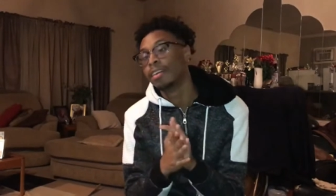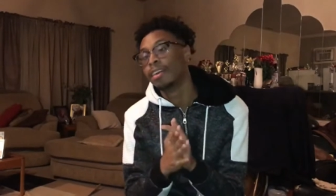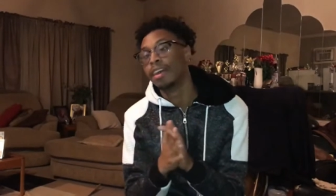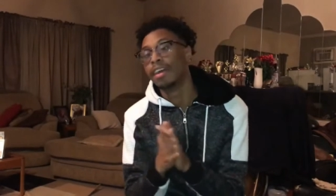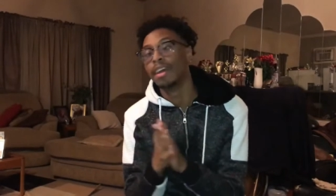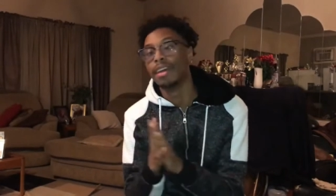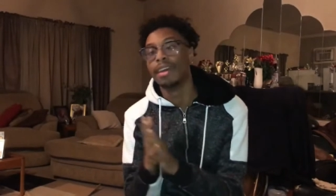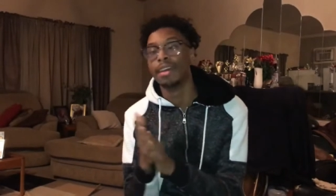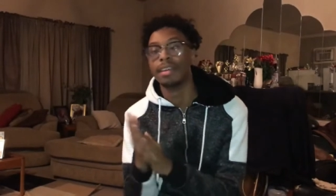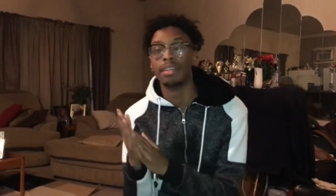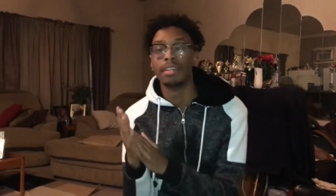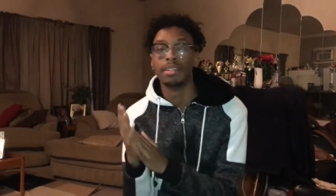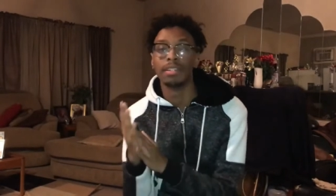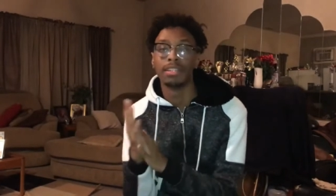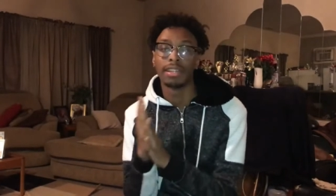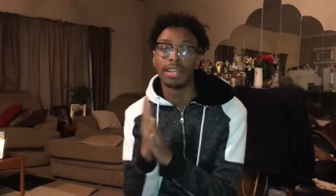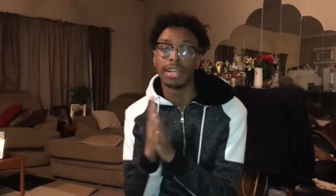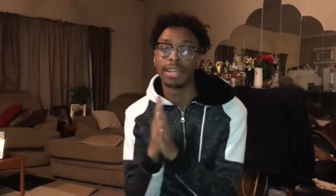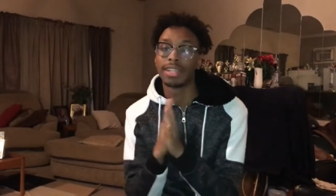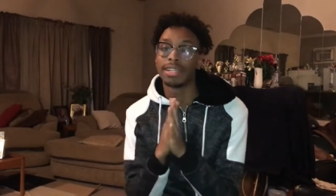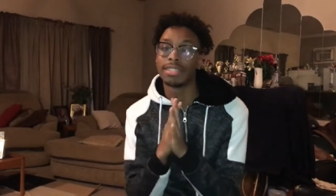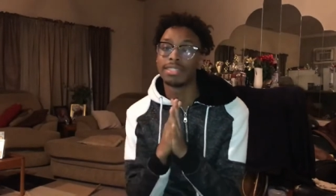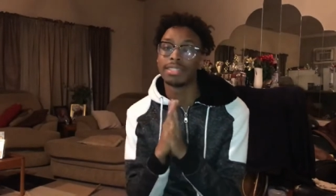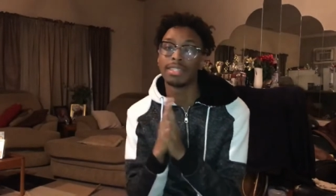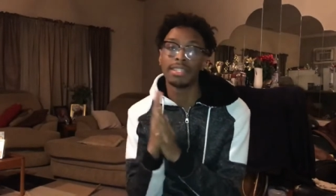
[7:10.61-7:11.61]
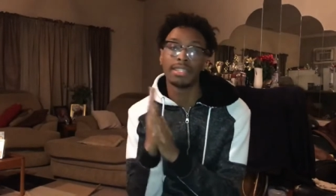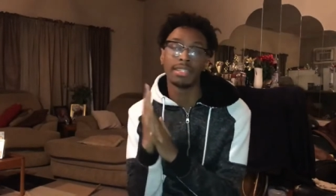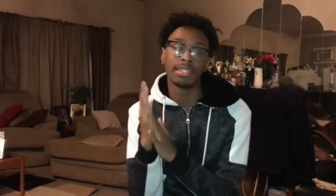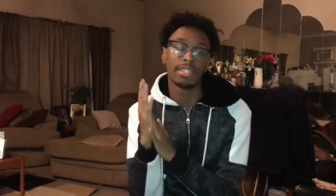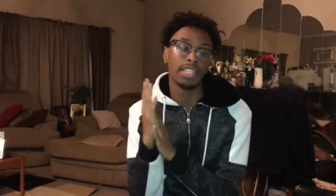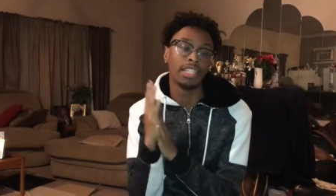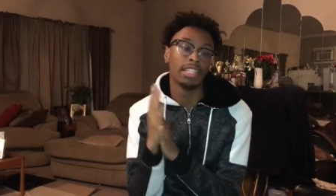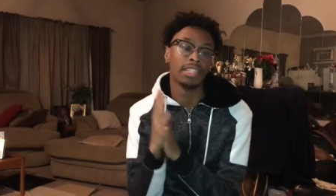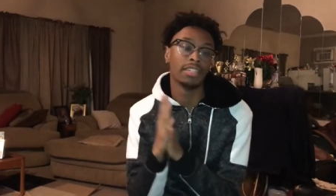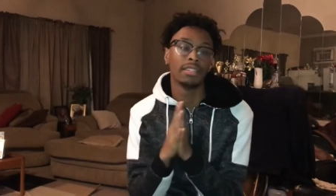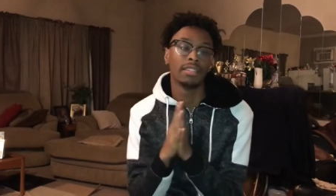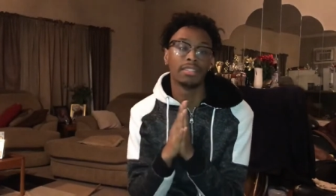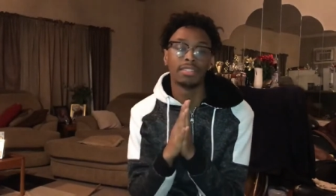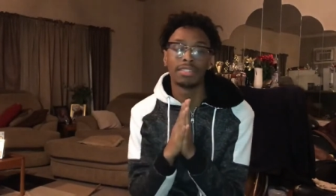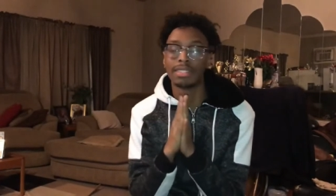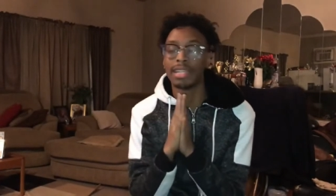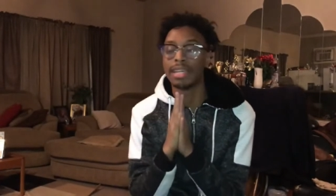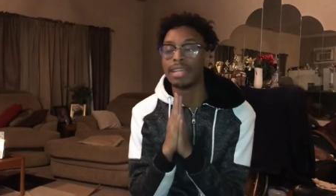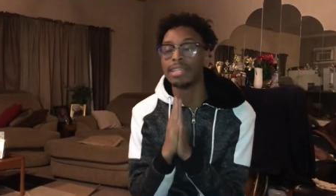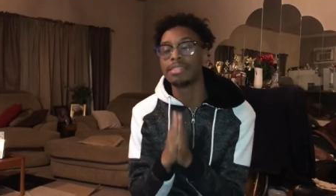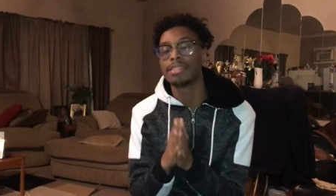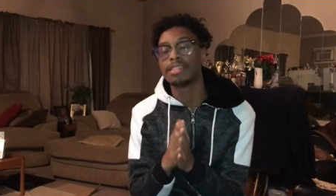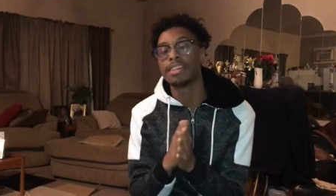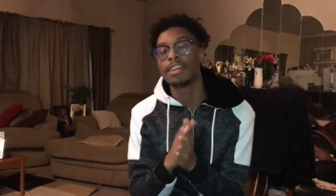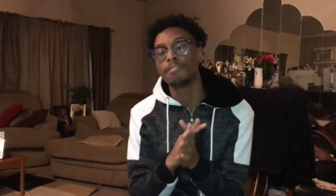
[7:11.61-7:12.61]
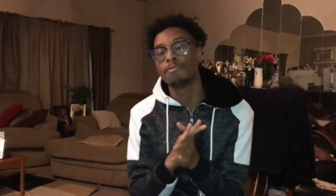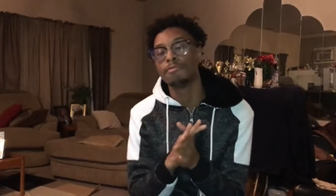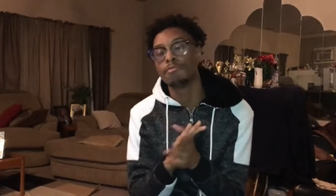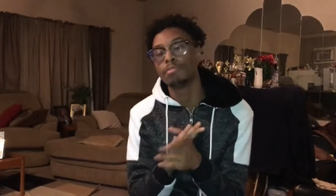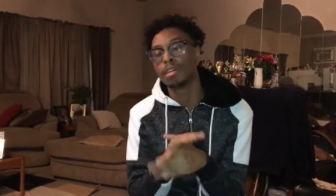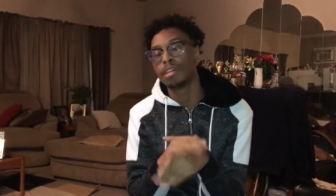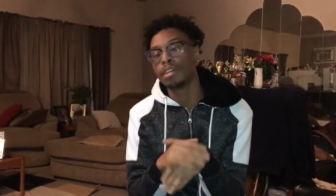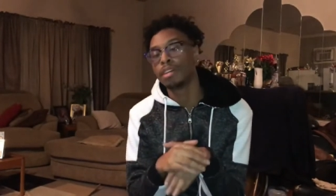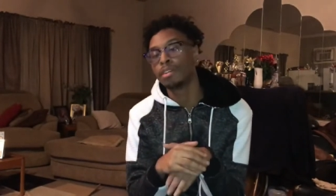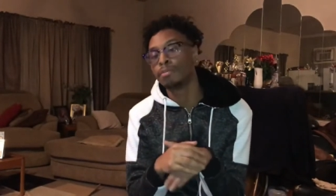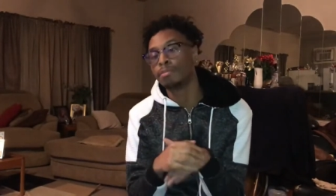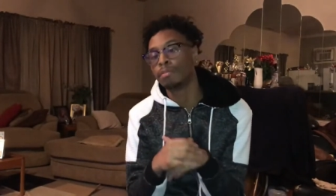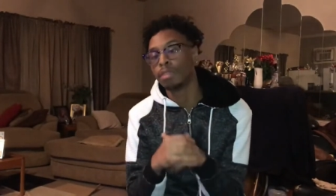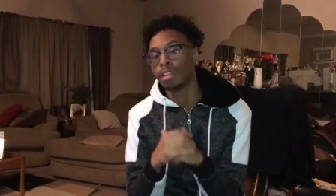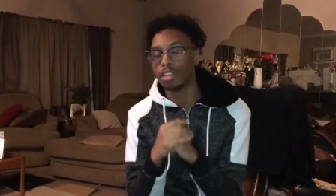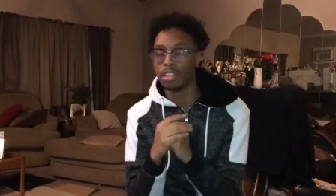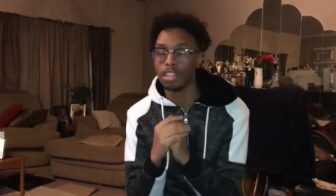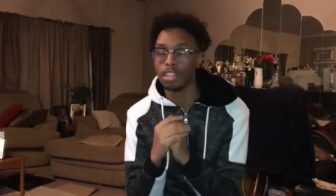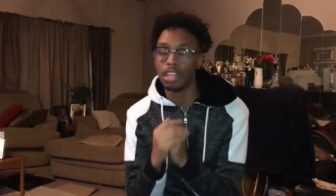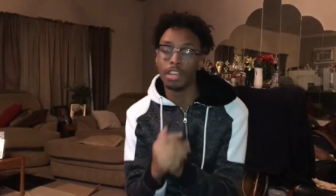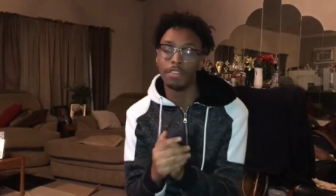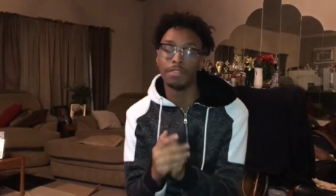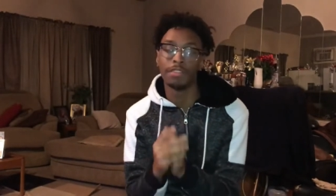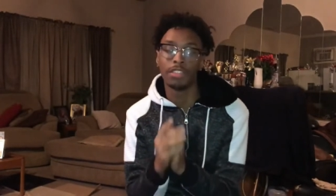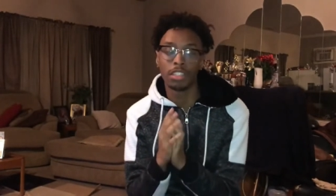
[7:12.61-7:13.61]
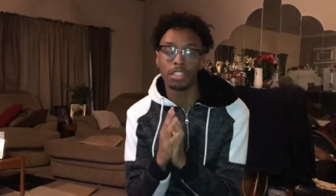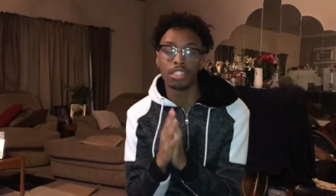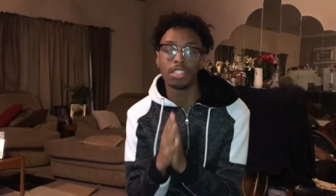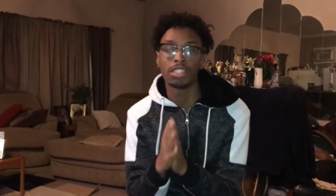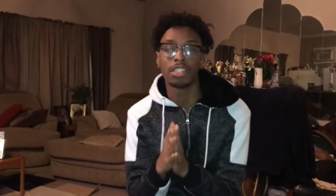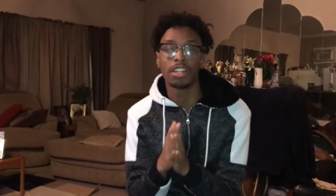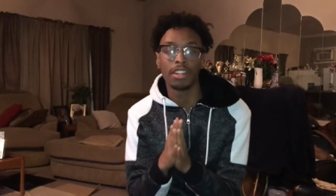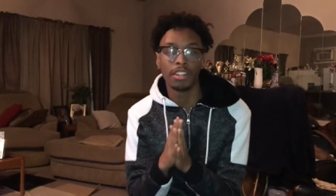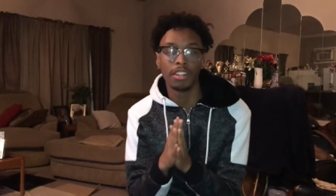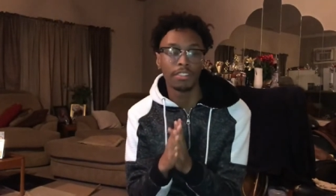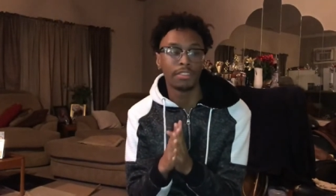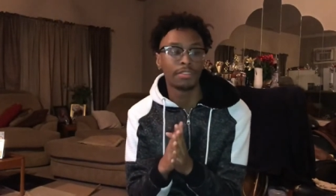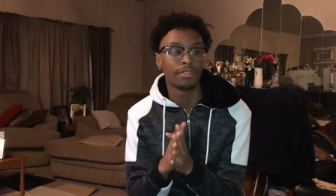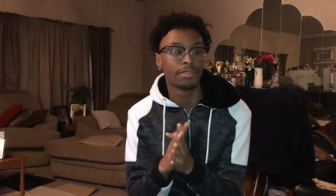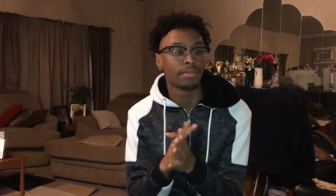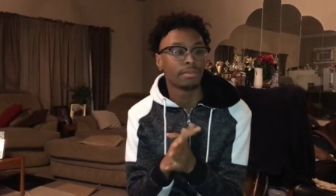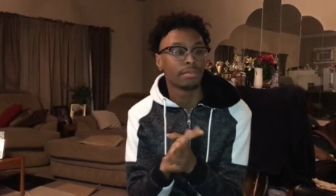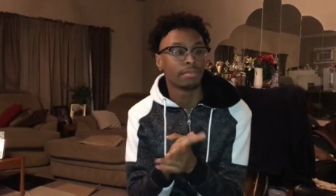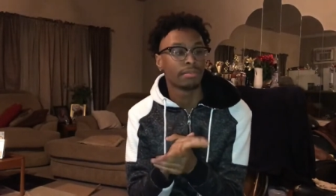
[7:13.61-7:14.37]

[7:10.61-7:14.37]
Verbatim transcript: hey, like I said, keep, stay safe, bro. Love yourself.